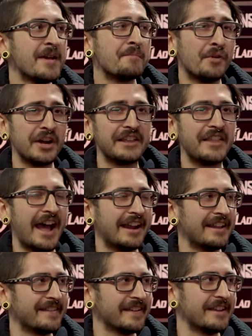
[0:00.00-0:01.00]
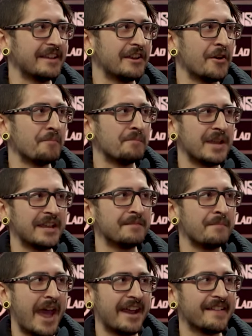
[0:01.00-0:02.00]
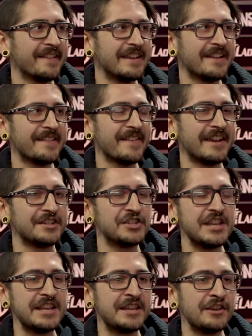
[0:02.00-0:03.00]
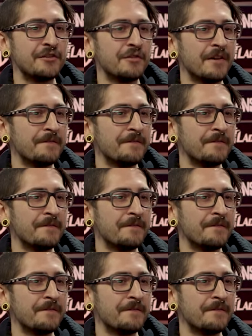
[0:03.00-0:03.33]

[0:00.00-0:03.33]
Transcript: putting that into, you know, big magazines like GQ or